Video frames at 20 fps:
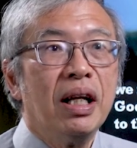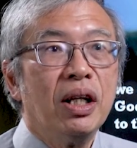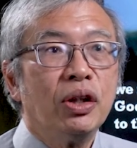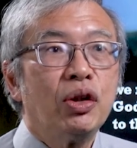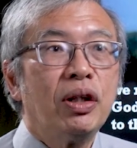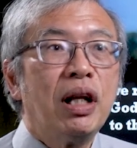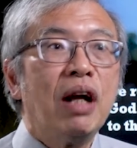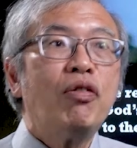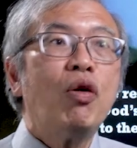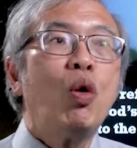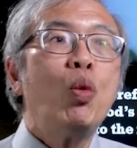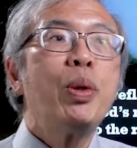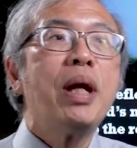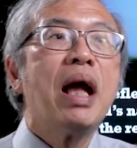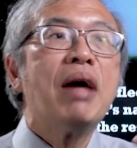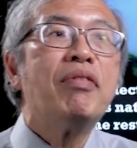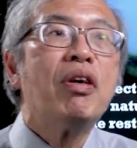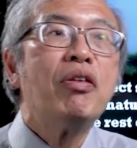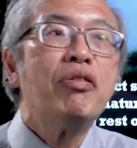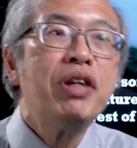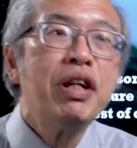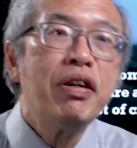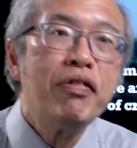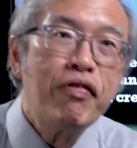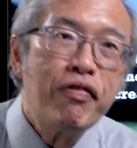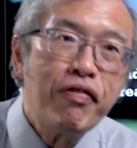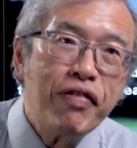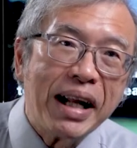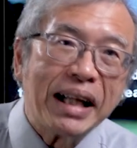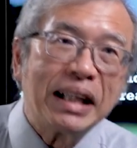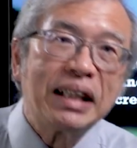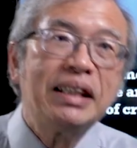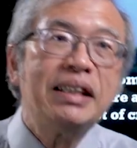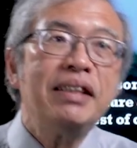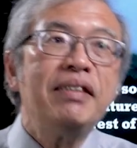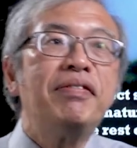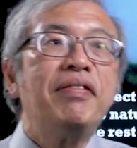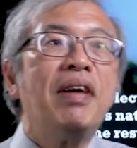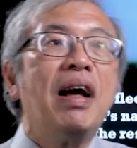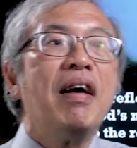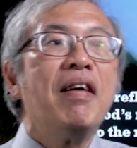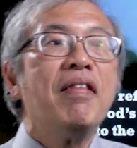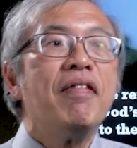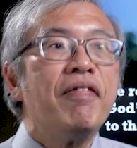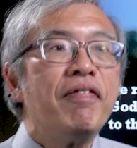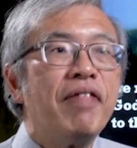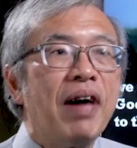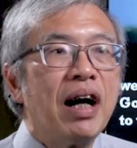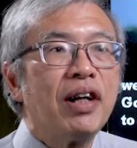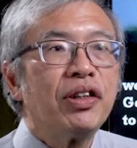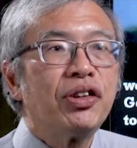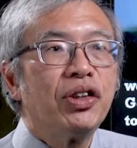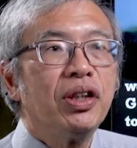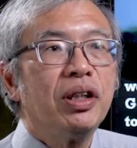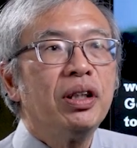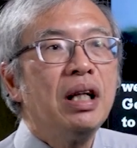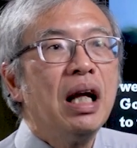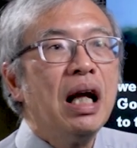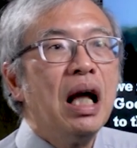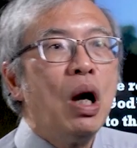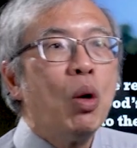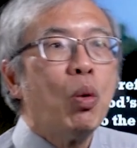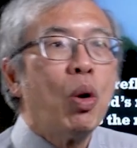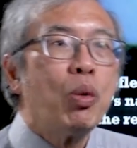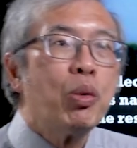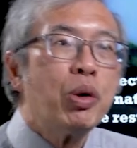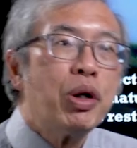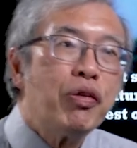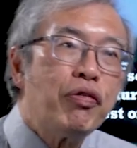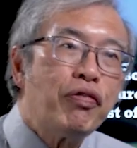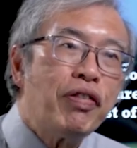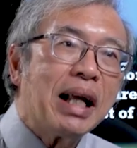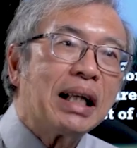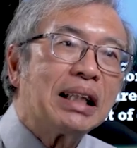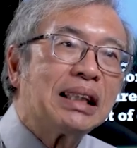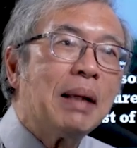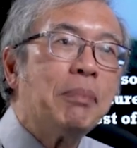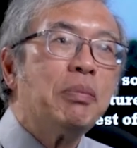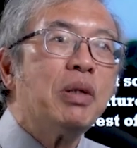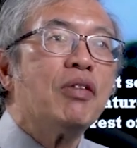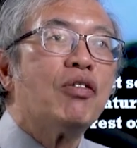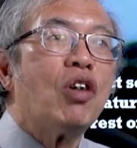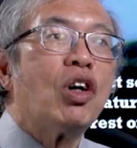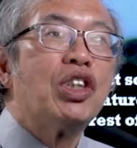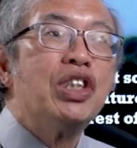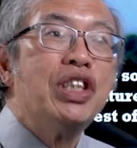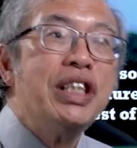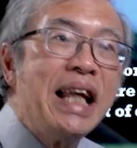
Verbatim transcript: So therefore, we have a reflective function, where we reflect something of God's